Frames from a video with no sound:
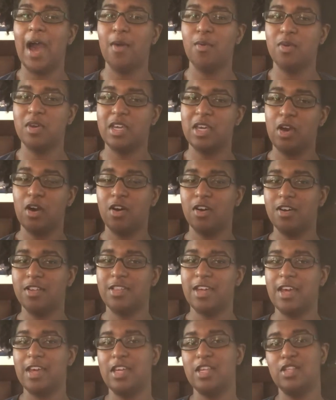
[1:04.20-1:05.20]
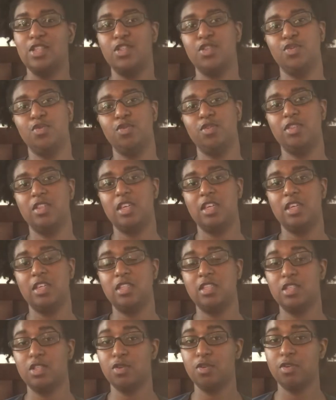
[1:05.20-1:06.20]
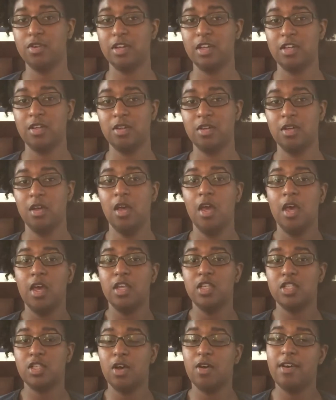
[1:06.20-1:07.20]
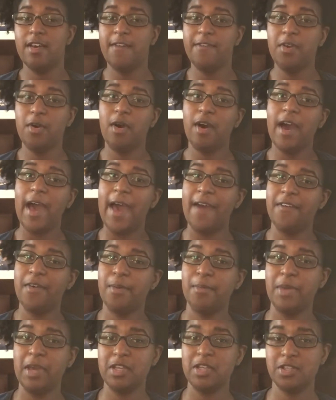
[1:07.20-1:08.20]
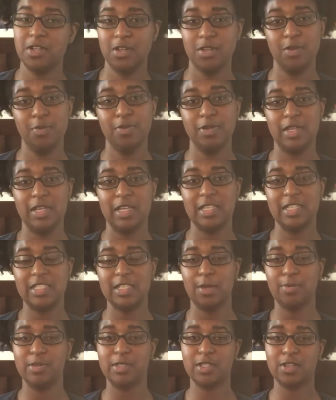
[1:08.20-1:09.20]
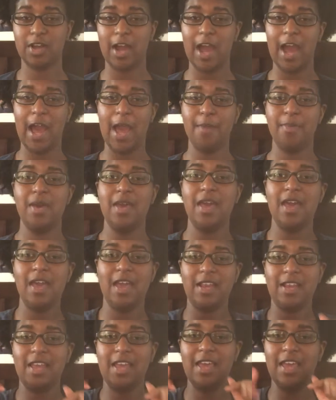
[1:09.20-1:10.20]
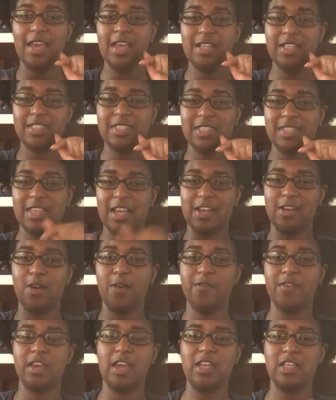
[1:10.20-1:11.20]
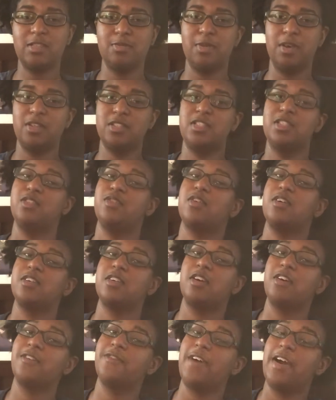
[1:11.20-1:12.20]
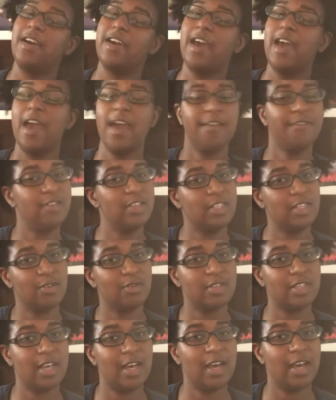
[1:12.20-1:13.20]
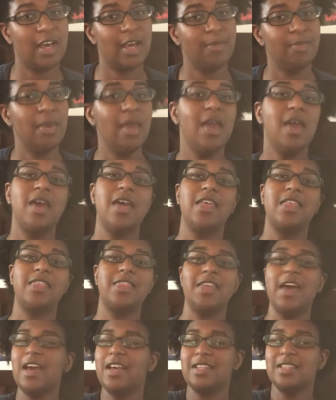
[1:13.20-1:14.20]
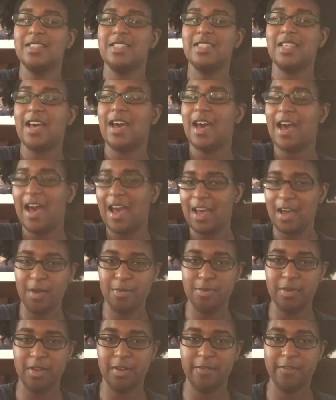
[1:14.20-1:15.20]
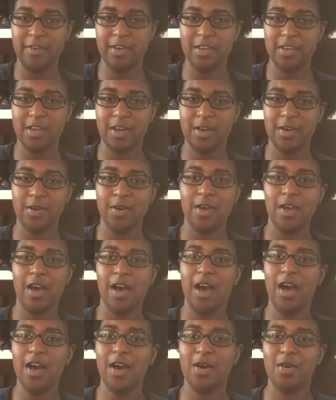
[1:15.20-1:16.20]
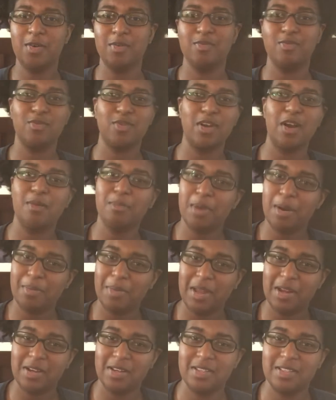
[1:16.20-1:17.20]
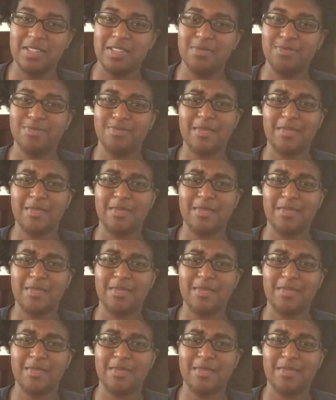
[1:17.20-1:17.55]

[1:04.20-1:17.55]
I will get all that into the tutorial. So if you all haven't, make sure you please subscribe and hit that notification bell so you are notified every single time that I upload a video. Oh, where are my manners?